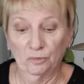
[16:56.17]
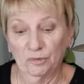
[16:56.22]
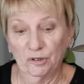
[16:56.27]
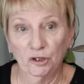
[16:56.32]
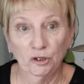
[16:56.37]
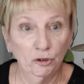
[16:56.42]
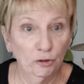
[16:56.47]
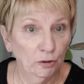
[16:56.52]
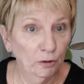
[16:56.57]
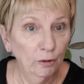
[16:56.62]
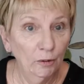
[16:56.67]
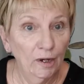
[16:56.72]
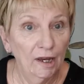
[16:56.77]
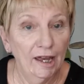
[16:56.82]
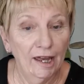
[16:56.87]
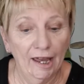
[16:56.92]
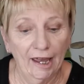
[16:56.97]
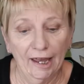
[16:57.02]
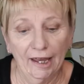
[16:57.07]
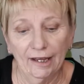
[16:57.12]
you.
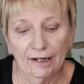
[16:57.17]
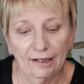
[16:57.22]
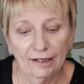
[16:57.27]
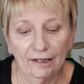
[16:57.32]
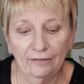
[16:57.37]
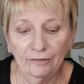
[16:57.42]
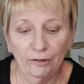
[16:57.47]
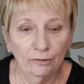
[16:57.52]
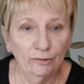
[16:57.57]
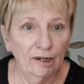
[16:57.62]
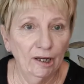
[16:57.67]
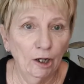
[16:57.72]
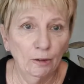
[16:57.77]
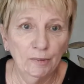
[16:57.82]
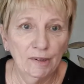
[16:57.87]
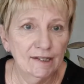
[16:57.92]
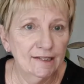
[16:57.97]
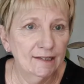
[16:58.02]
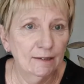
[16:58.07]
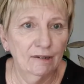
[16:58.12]
And if you were
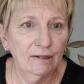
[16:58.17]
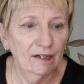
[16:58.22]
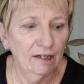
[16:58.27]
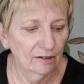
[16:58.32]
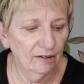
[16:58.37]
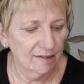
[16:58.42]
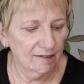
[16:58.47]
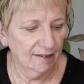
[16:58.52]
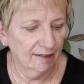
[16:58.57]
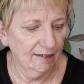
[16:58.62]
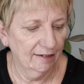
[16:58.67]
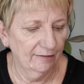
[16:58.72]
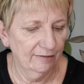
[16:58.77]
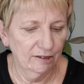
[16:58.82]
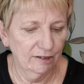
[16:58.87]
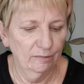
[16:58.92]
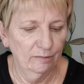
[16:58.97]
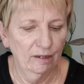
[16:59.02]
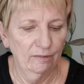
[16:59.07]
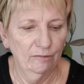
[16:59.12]
helping someone else, it gives
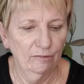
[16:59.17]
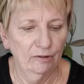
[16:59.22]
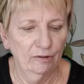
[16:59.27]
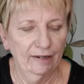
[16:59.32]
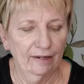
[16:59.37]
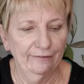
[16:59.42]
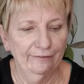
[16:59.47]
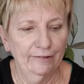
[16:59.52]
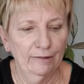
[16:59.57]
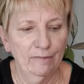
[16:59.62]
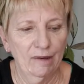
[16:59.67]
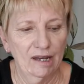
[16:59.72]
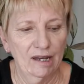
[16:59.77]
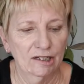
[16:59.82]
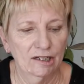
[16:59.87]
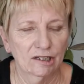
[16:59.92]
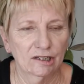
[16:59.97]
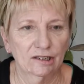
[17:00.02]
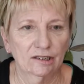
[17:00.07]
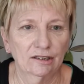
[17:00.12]
you a bit more
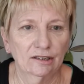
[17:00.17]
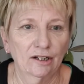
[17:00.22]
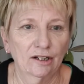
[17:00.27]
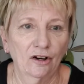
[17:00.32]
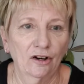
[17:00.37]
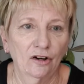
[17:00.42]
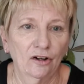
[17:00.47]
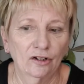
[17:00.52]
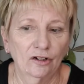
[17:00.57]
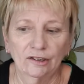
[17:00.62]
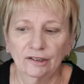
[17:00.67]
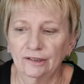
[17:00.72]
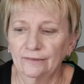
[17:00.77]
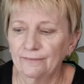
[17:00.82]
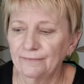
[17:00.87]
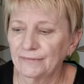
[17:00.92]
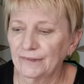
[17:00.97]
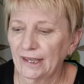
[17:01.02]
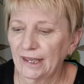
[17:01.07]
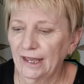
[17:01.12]
information on
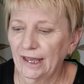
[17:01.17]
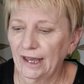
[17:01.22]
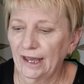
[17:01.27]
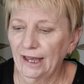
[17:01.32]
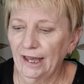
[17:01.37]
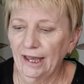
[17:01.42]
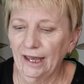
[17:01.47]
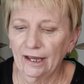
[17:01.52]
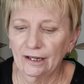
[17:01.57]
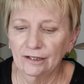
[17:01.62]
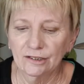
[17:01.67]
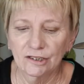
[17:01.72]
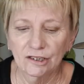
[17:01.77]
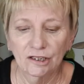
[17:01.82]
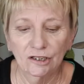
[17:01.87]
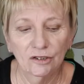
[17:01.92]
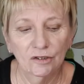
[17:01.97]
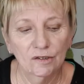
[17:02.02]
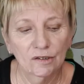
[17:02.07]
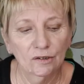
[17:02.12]
how
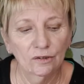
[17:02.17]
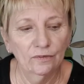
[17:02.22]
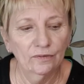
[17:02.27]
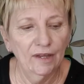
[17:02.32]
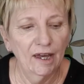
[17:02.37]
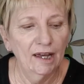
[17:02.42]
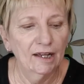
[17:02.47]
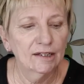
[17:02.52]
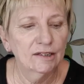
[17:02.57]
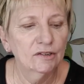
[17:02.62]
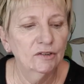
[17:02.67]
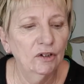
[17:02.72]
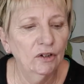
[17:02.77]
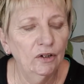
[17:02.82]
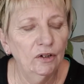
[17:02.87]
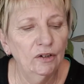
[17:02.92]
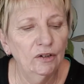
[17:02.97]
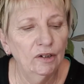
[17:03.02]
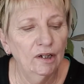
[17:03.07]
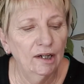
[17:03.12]
to use all that.
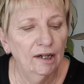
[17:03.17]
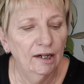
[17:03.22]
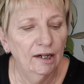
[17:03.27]
So